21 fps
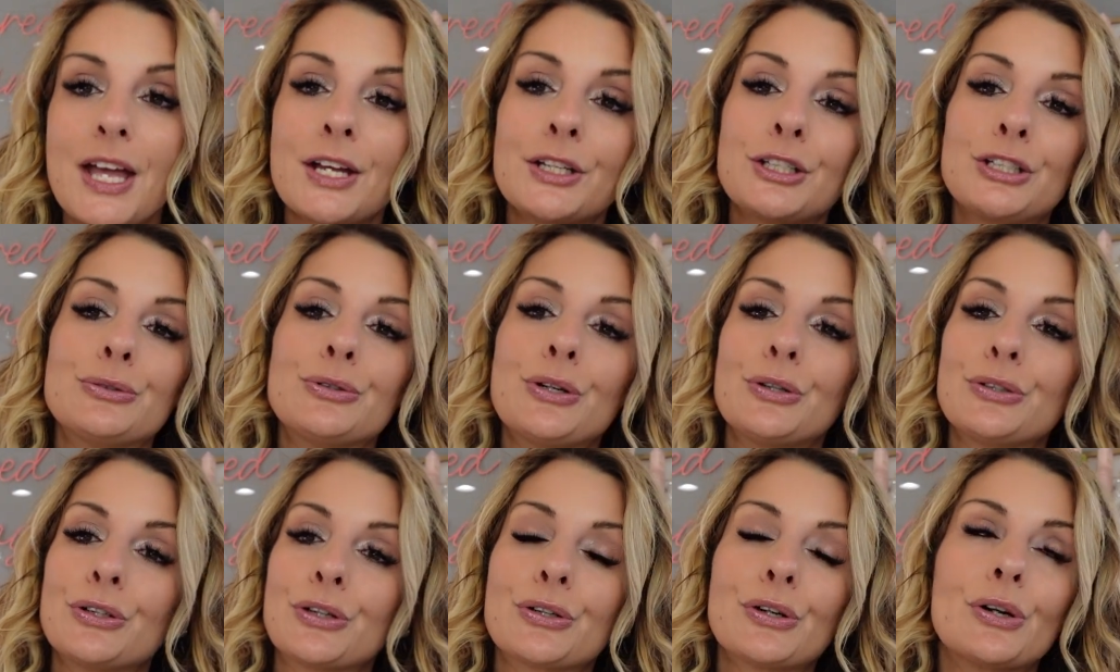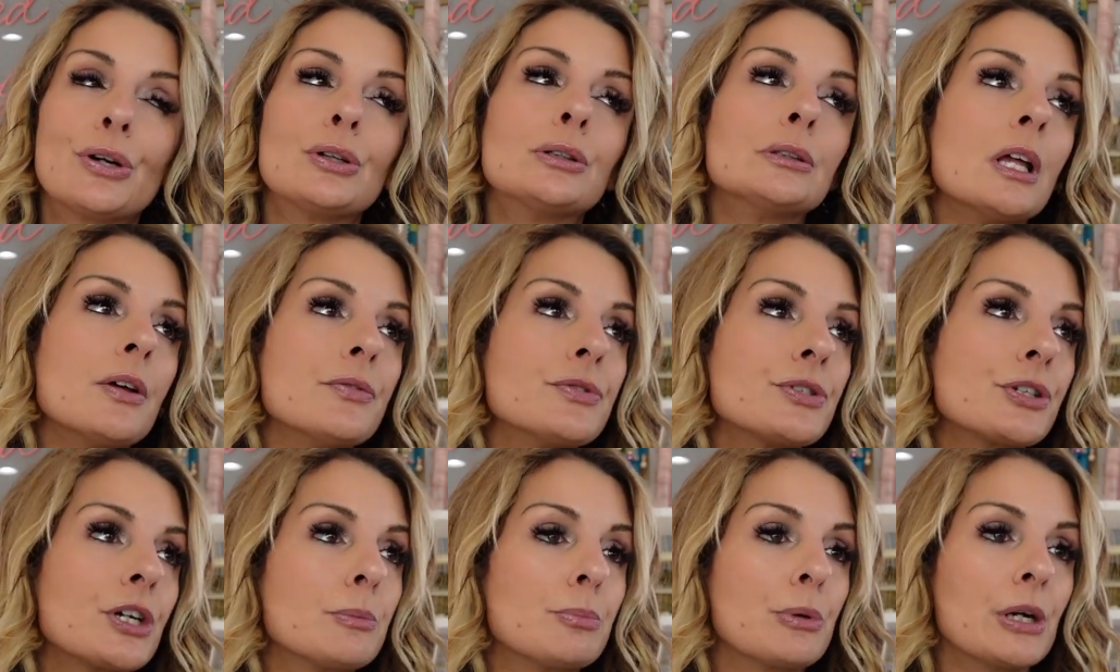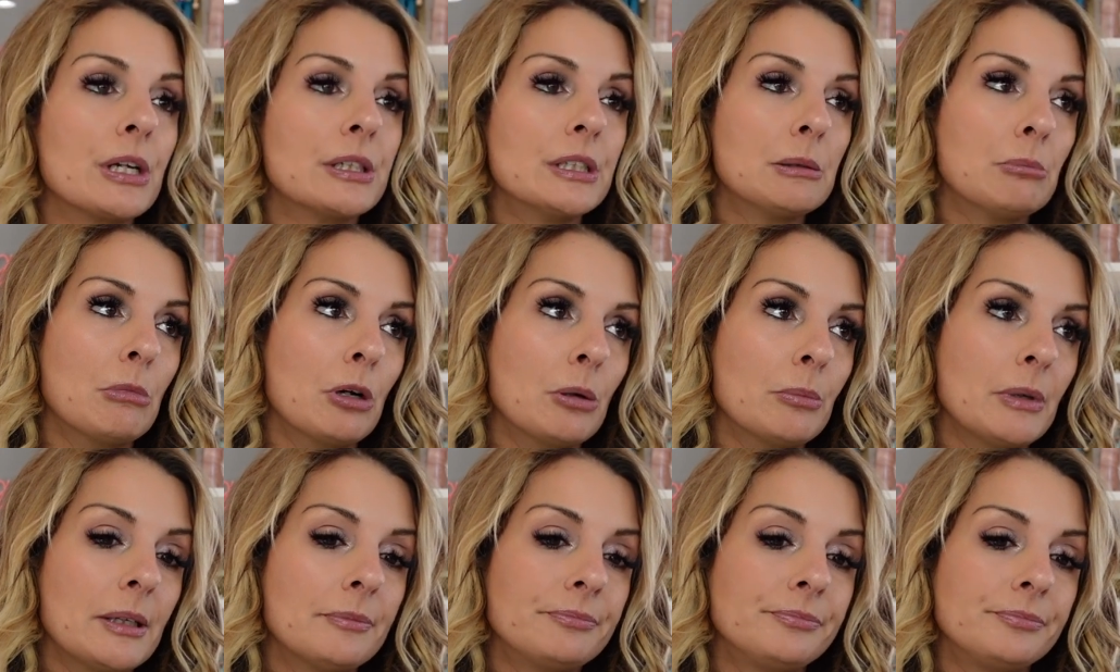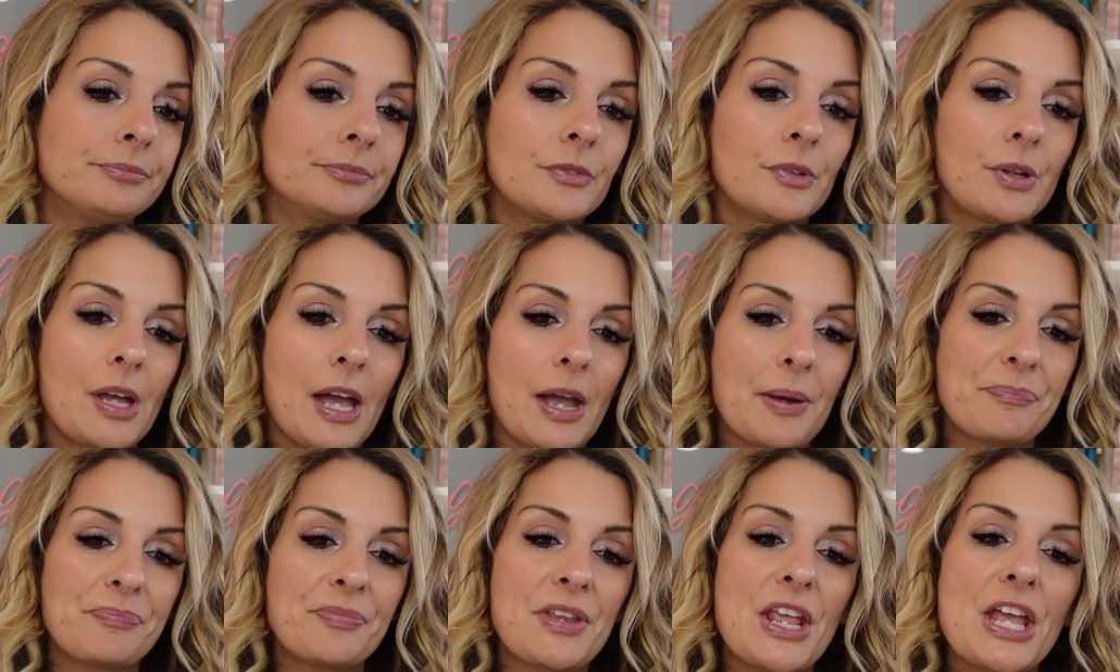And you know your girl loves a good branding moment, okay?